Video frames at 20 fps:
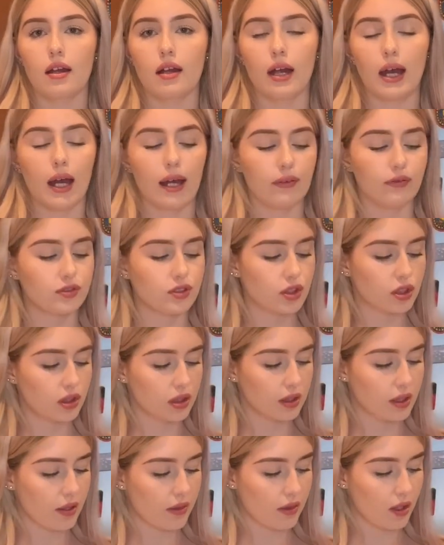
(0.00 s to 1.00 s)

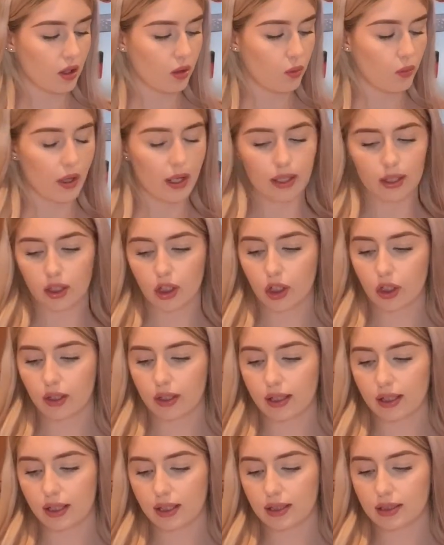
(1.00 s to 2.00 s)
After the wet
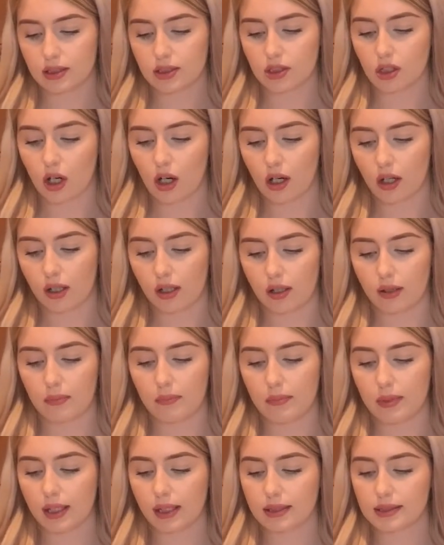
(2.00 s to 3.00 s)
ingredients are
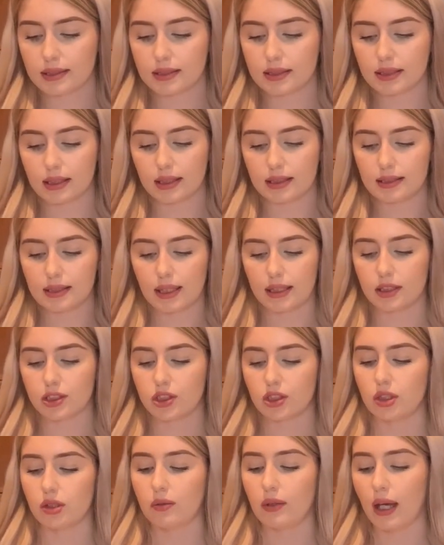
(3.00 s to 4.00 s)
mixed, it says
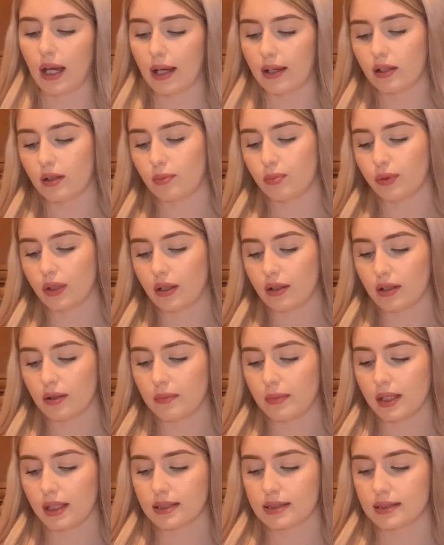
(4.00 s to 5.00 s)
to add a brownie
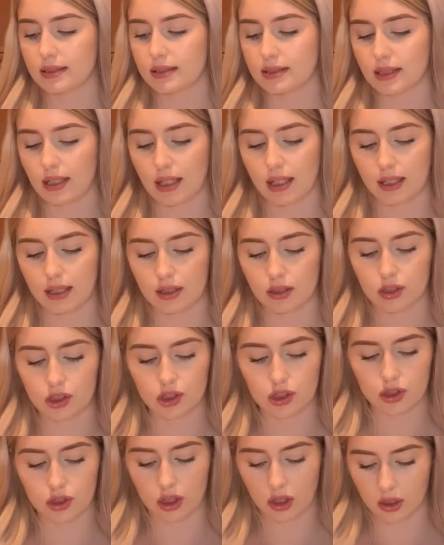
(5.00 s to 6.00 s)
mix and
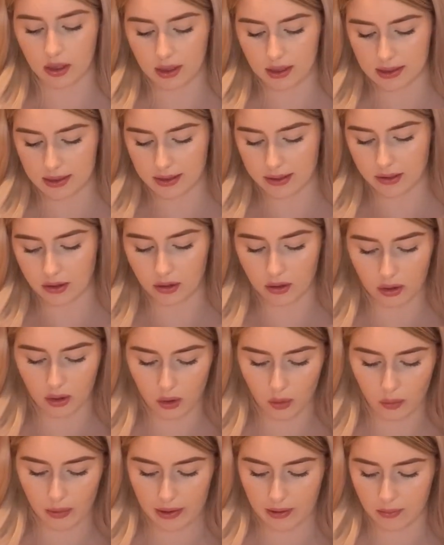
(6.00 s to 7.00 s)
stir until
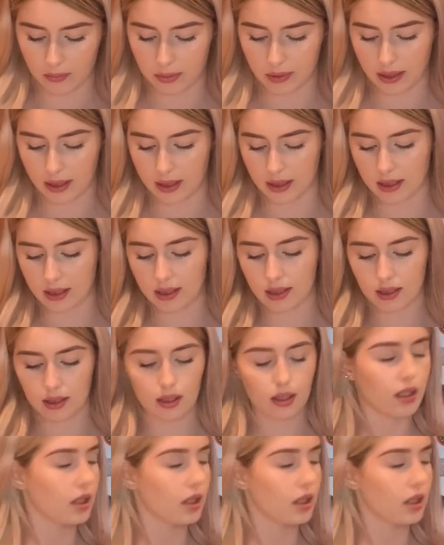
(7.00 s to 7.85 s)
well blended.